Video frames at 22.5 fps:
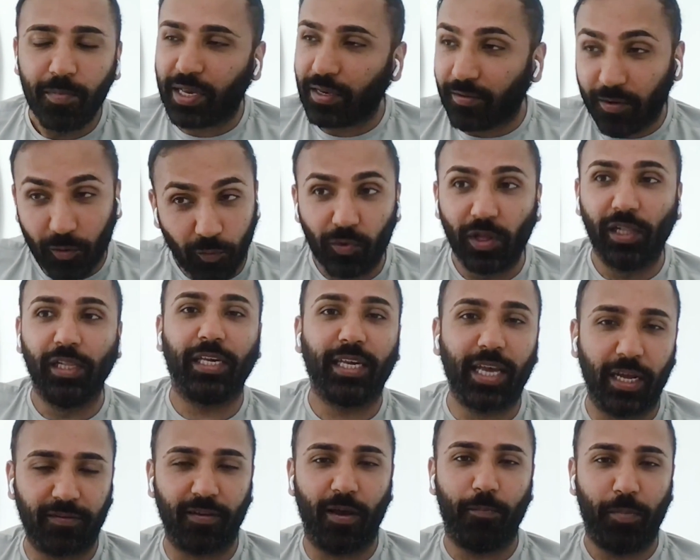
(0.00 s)
Because it
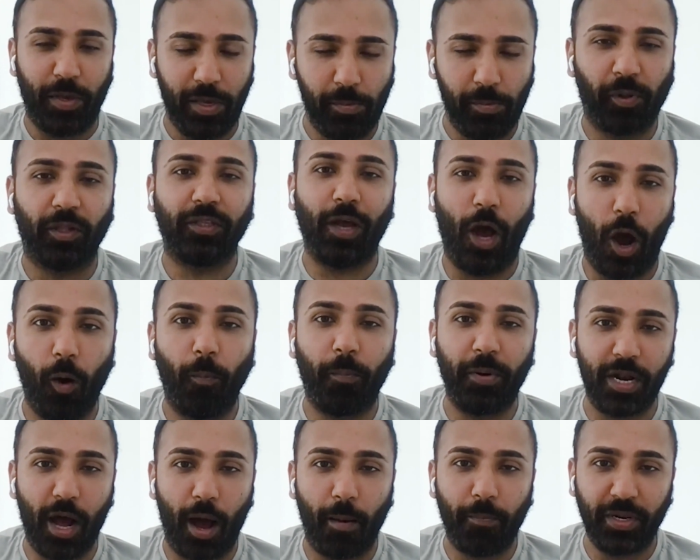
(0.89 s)
really gets people to
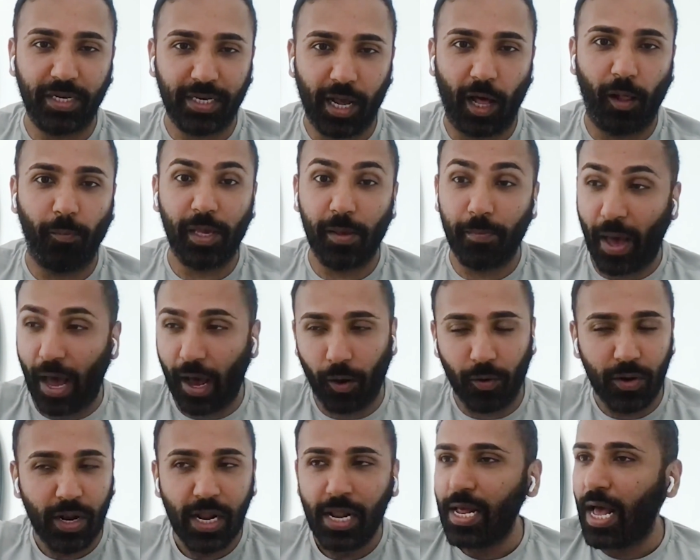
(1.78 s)
open up and tell me
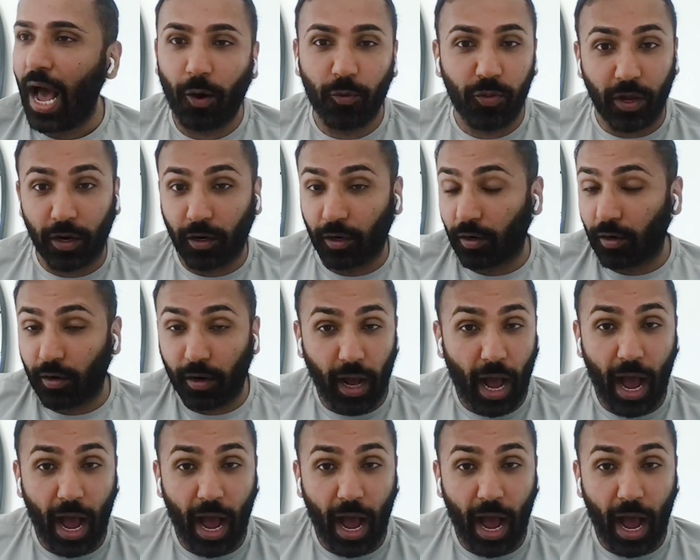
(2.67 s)
about how they're,